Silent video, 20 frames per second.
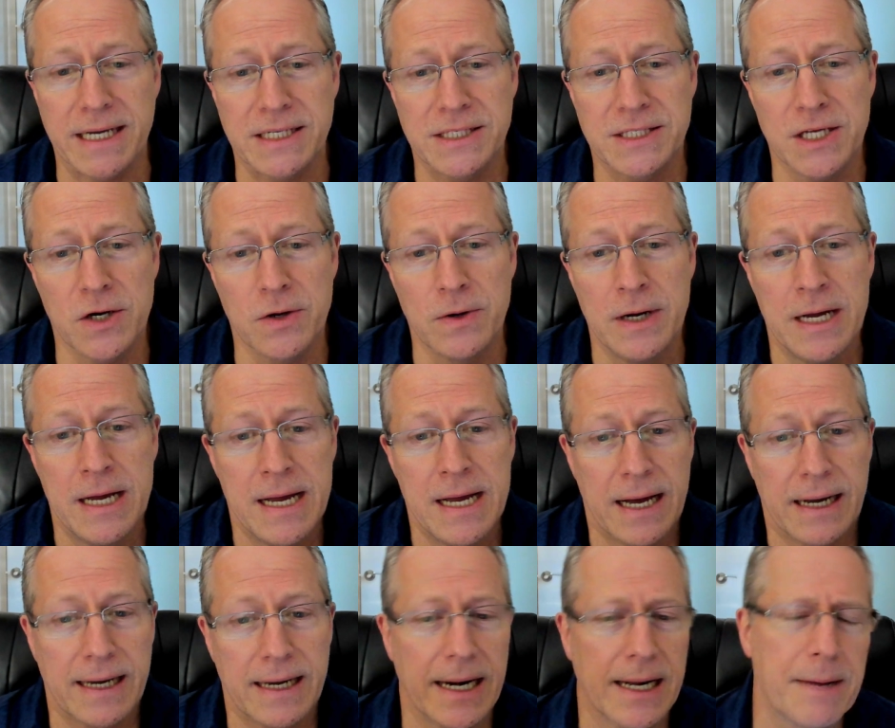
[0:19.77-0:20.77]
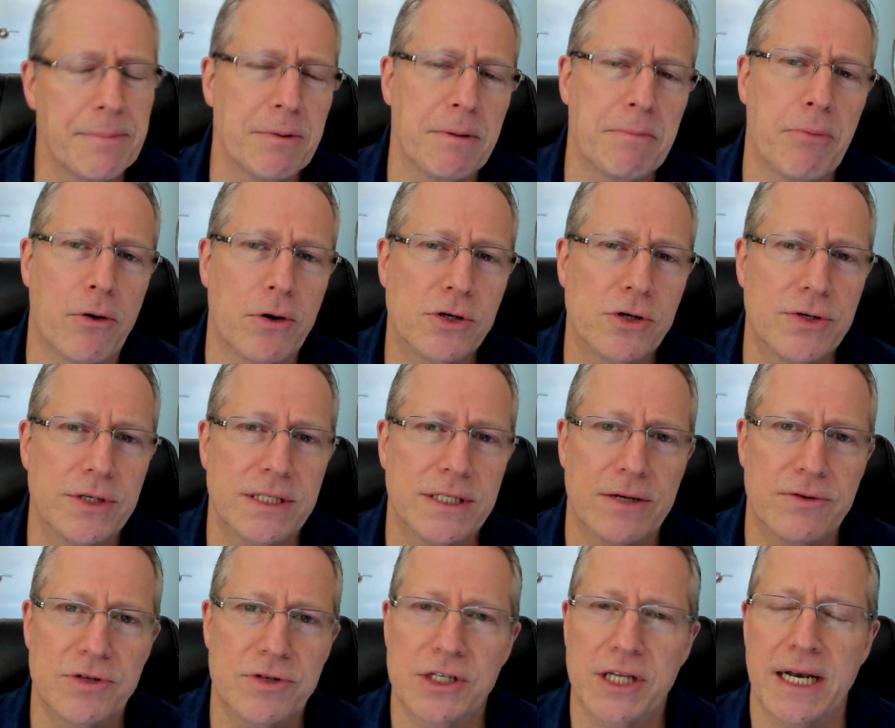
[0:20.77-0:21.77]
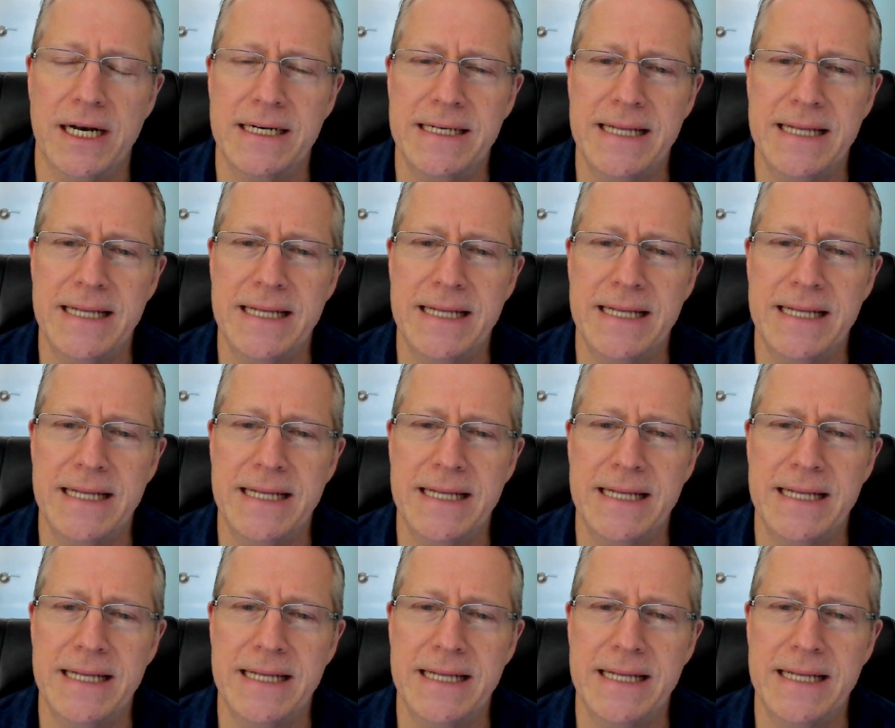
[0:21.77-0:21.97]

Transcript: So I got a couple of portraits I was just going to